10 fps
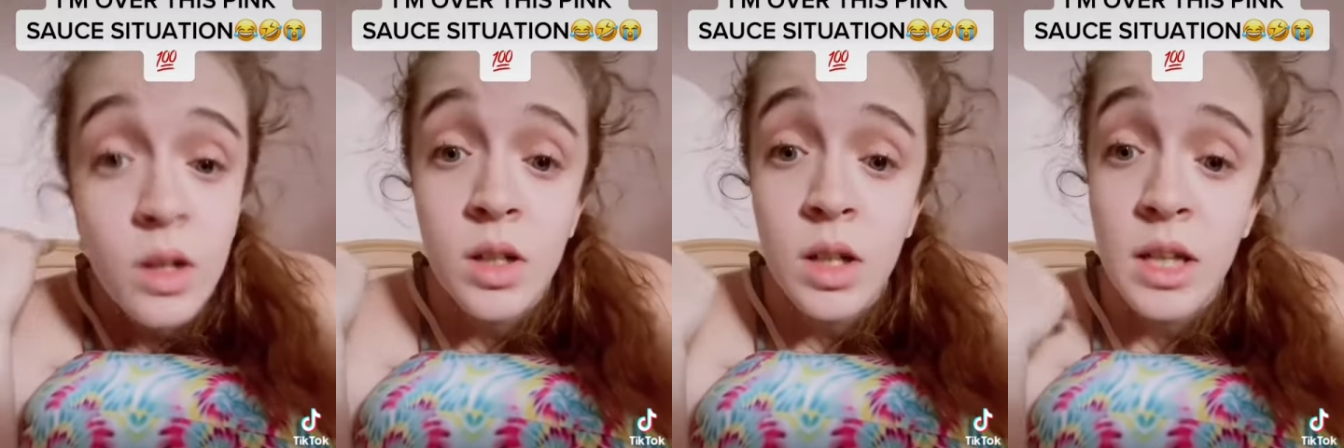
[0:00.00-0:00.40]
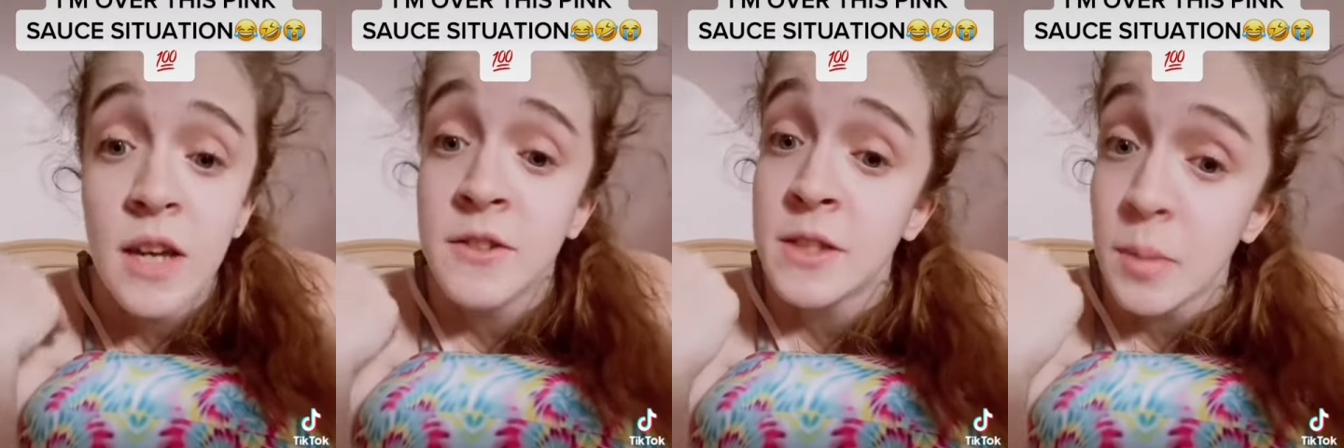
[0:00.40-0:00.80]
if
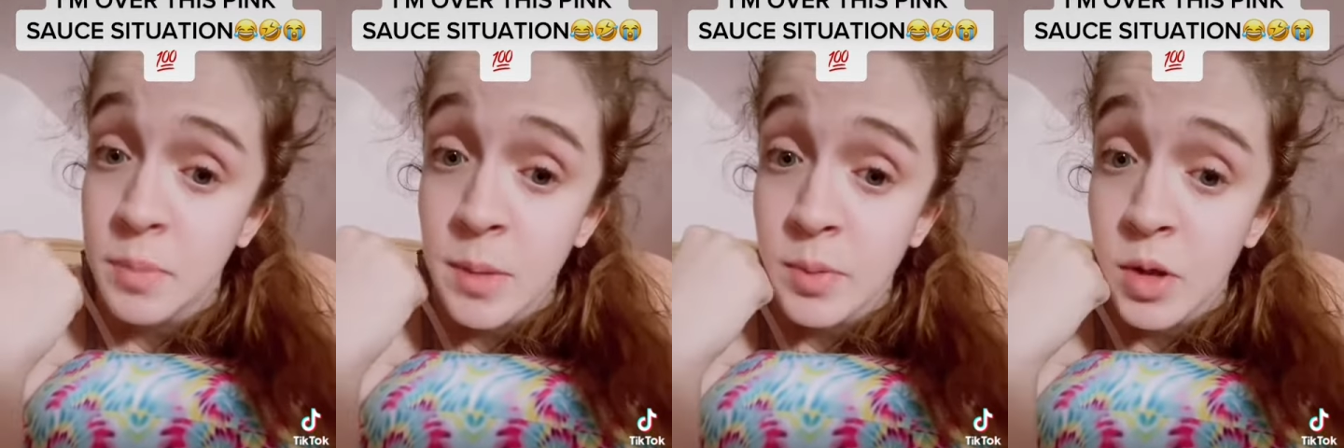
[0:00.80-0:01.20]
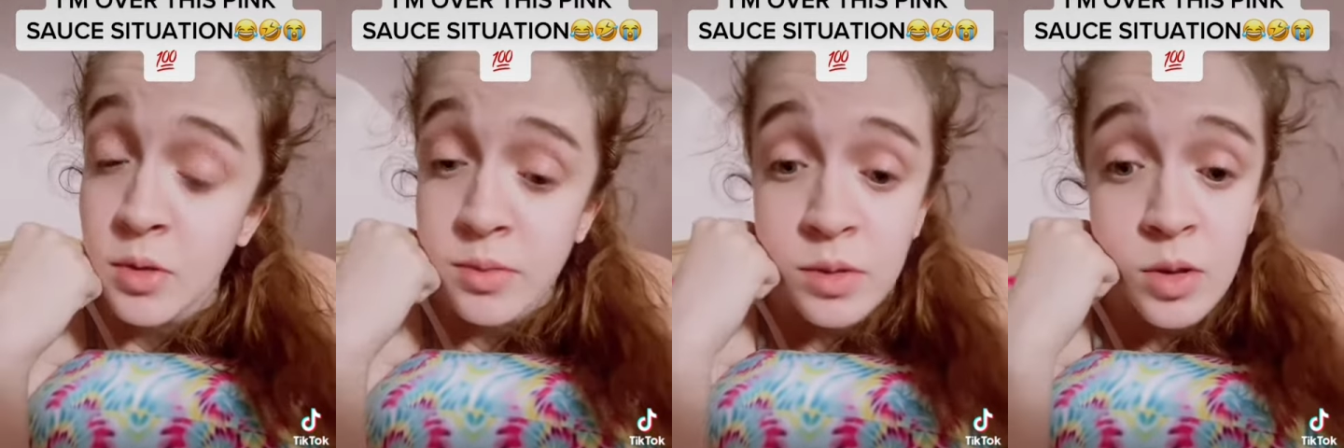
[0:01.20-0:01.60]
some people
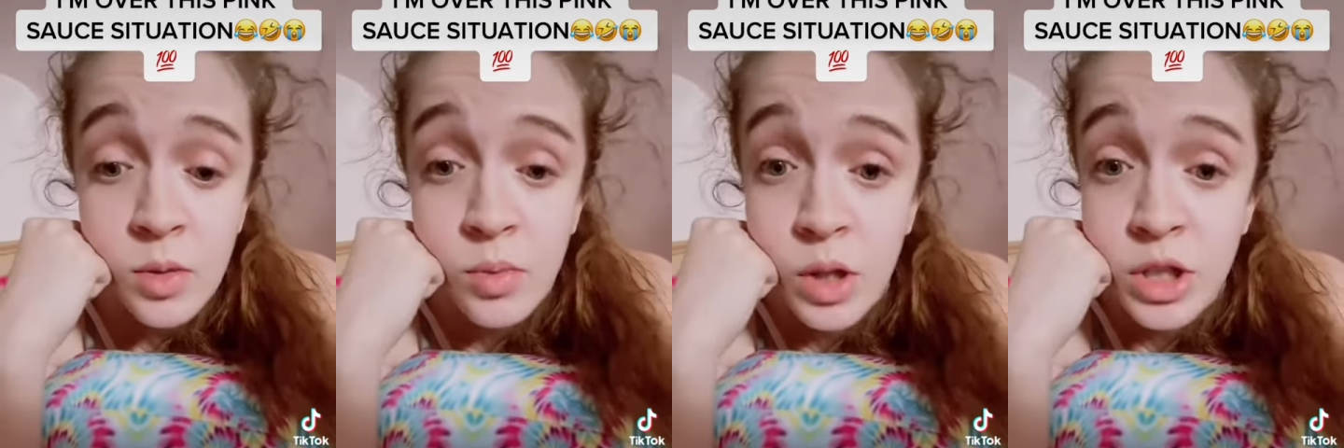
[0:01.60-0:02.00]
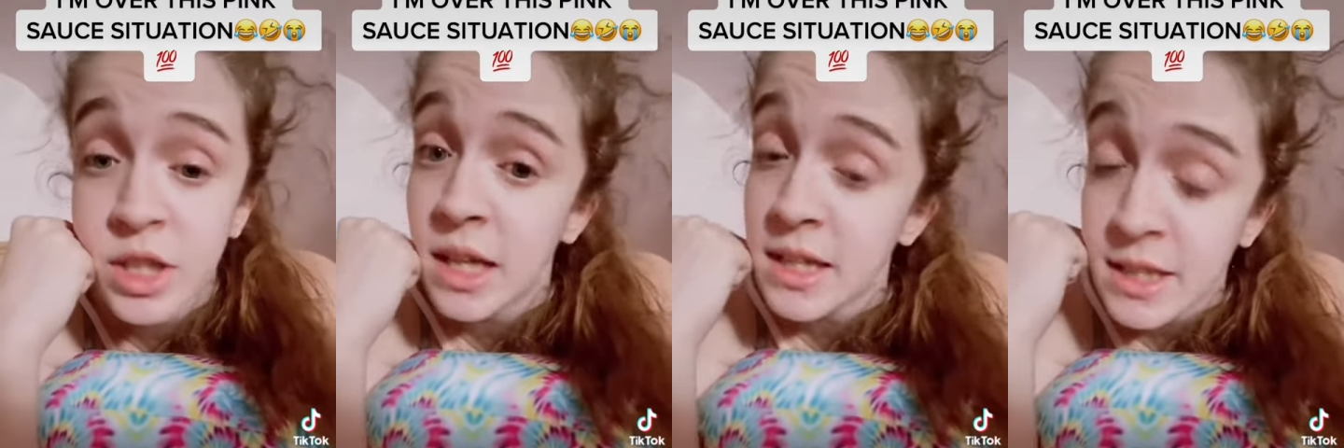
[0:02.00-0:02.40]
were to
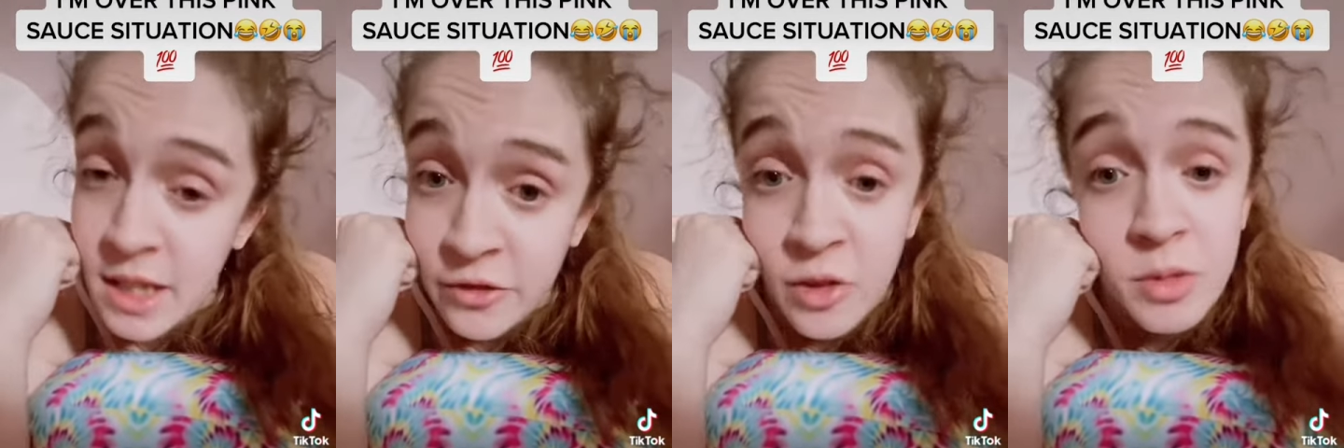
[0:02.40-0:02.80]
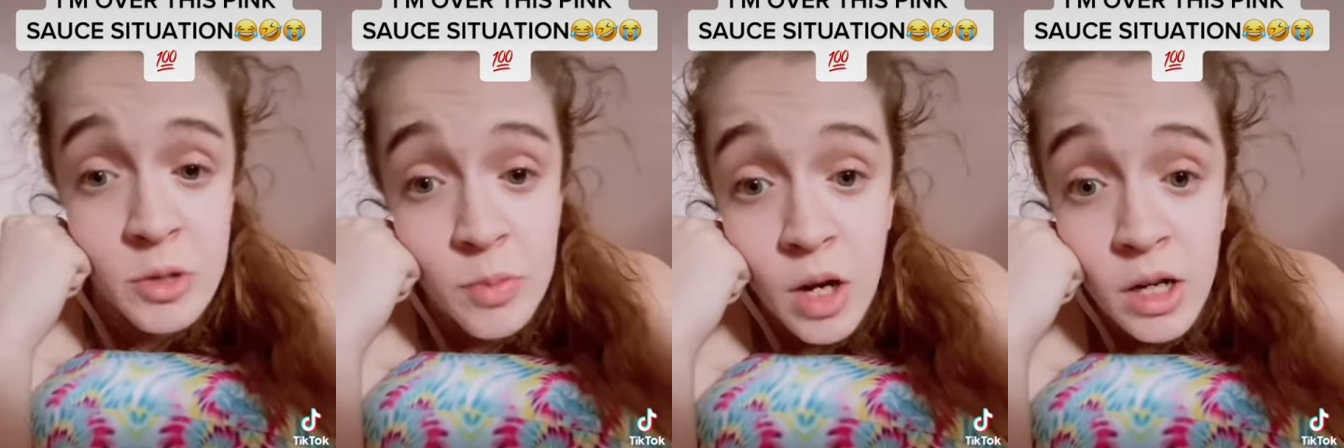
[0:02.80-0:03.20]
get sick from this
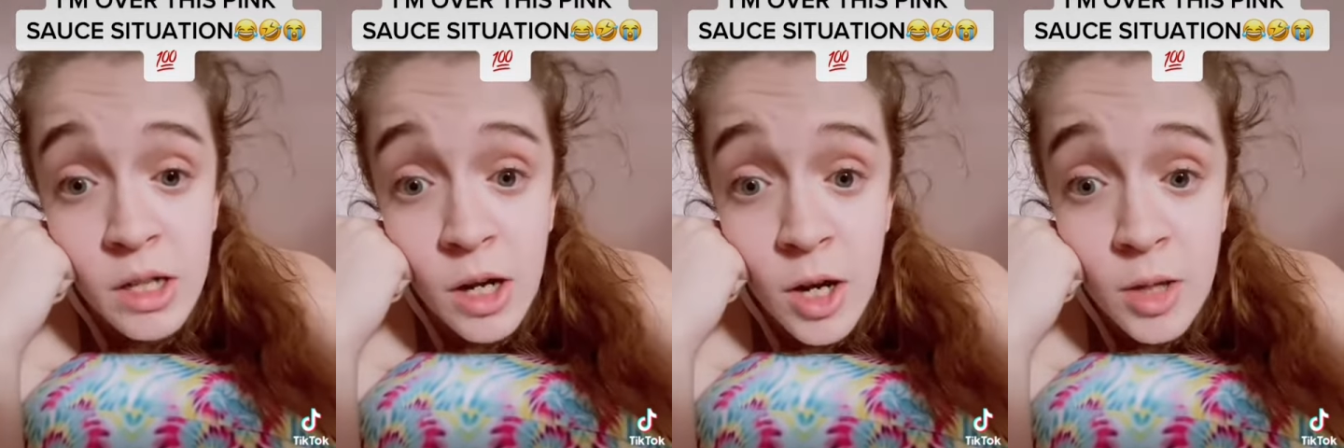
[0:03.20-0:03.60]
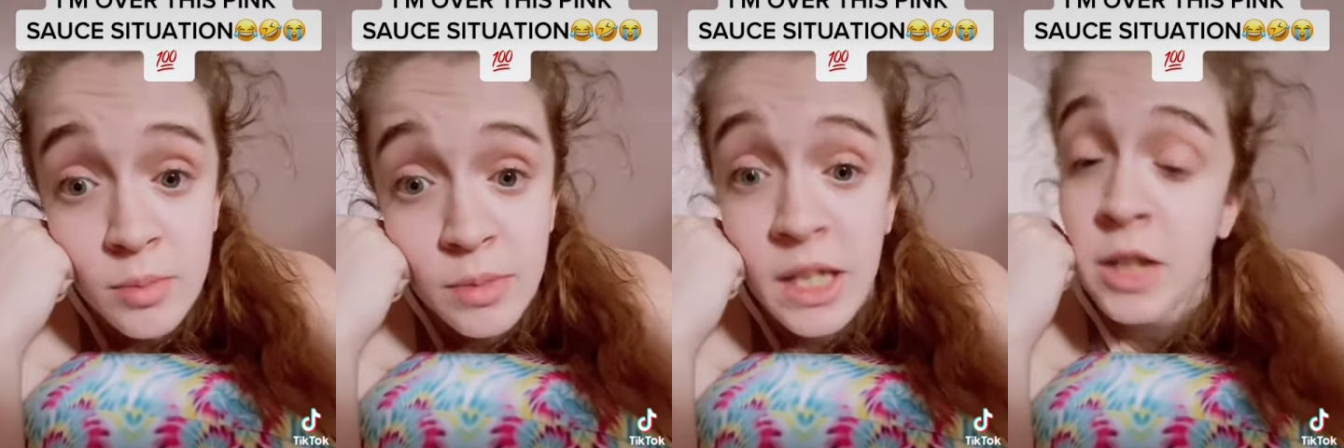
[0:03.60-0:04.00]
product, um,
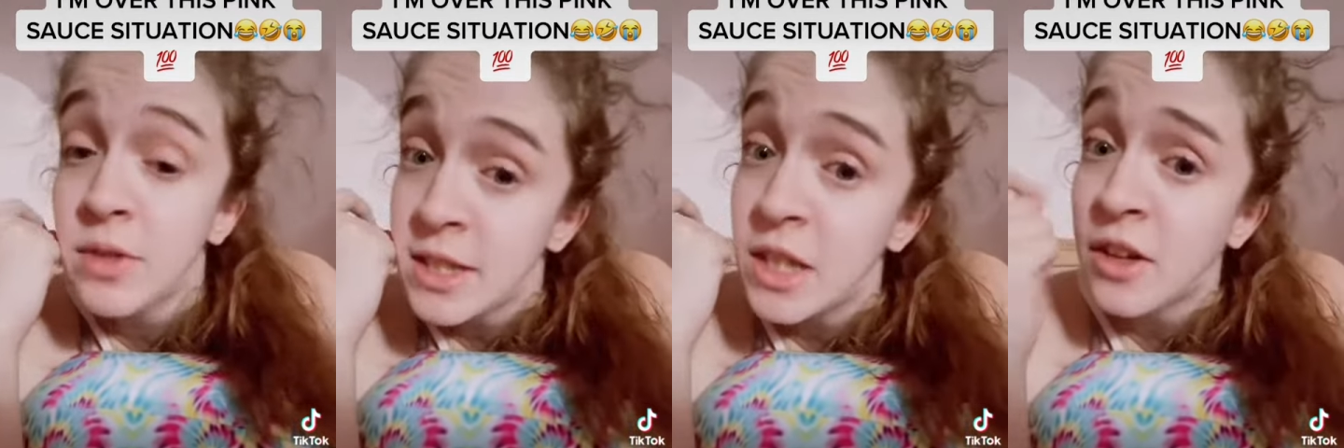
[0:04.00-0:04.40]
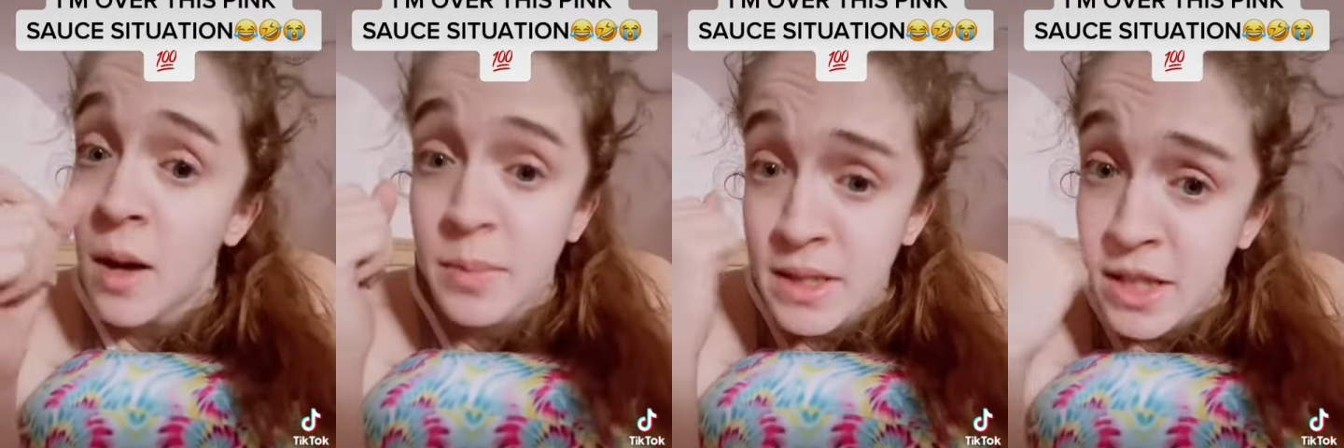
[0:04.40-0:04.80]
they could receive
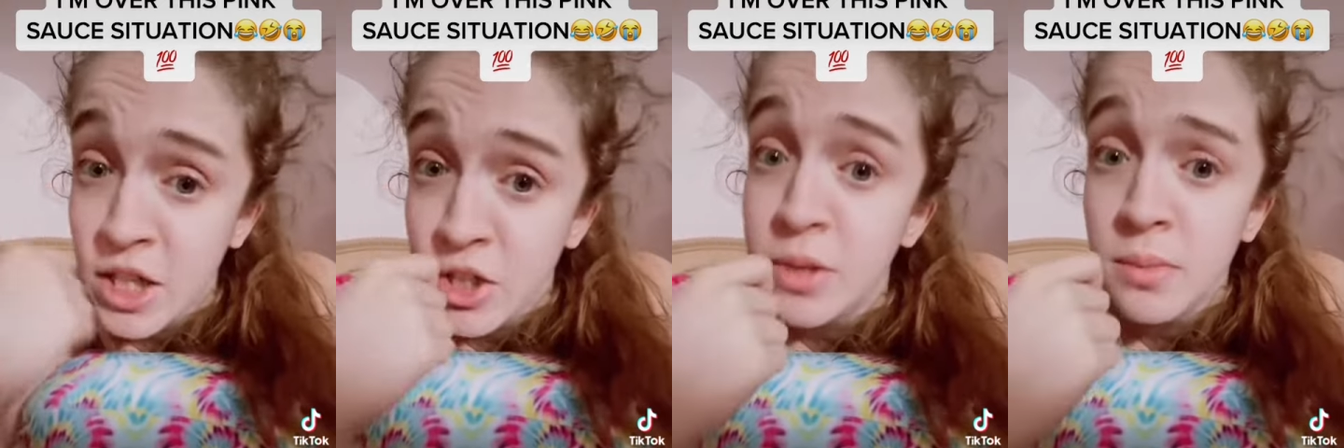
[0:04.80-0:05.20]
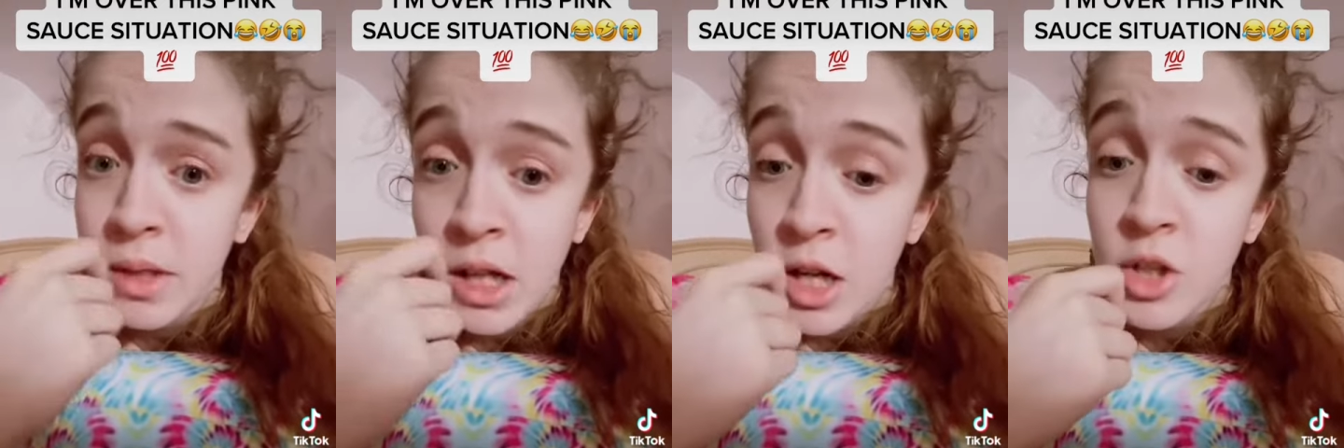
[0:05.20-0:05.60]
compensation
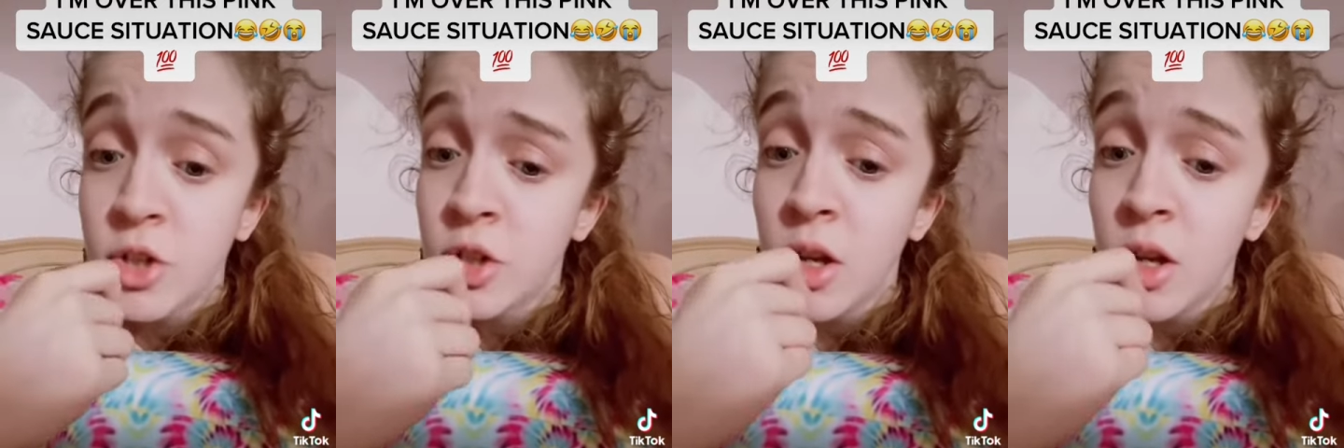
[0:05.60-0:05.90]
because